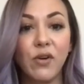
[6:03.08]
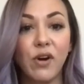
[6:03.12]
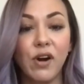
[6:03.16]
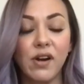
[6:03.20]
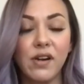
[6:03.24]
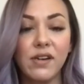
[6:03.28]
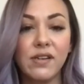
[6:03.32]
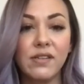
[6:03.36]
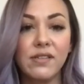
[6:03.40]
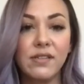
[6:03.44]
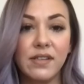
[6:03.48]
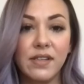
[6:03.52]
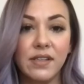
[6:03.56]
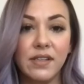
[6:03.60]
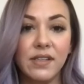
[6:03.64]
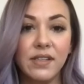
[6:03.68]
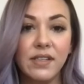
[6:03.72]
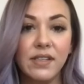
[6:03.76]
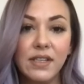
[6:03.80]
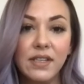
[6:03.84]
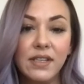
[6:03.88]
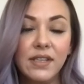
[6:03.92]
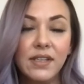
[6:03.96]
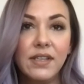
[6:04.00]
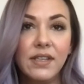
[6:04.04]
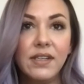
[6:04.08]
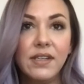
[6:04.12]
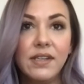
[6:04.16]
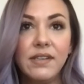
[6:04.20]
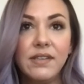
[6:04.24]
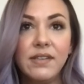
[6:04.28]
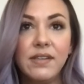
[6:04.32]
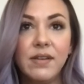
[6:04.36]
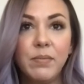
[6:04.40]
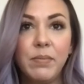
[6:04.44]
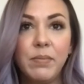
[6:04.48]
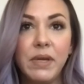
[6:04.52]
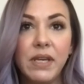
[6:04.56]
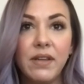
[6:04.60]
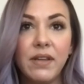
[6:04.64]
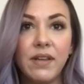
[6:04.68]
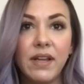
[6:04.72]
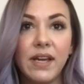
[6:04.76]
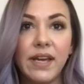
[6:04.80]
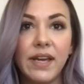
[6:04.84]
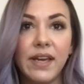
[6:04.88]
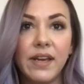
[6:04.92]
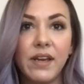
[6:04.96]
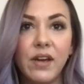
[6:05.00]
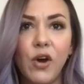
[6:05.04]
hard to be
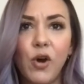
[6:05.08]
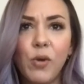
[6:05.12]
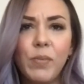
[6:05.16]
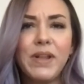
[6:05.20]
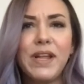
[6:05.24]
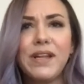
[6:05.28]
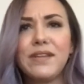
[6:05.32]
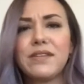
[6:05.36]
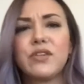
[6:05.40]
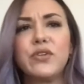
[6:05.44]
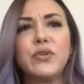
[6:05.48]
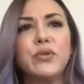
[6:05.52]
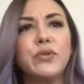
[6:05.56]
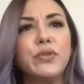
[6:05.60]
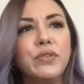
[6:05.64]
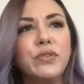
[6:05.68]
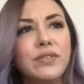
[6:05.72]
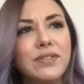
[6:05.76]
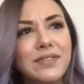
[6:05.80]
like, oh, but that's cool.